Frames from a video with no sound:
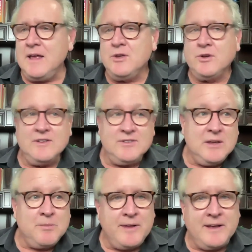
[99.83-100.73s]
You can
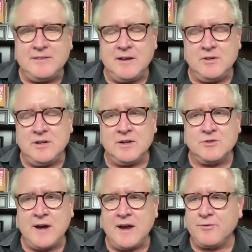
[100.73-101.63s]
see a place there. You can
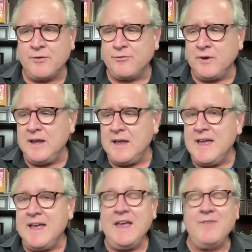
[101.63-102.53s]
try it for free.
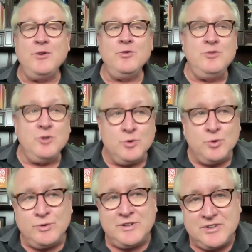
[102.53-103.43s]
If you
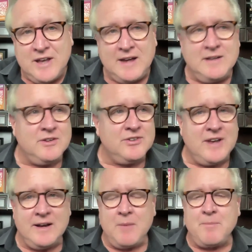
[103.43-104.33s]
do decide to
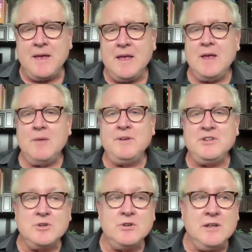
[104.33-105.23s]
sign up, be
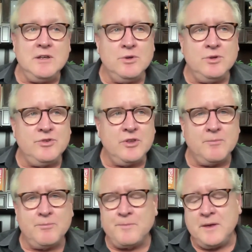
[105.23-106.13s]
sure to use
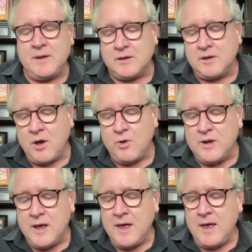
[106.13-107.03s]
the
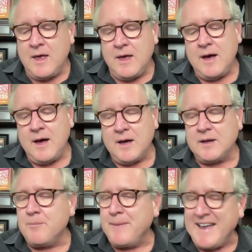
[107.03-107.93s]
code
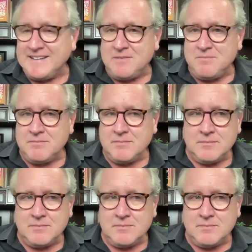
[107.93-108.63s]
companion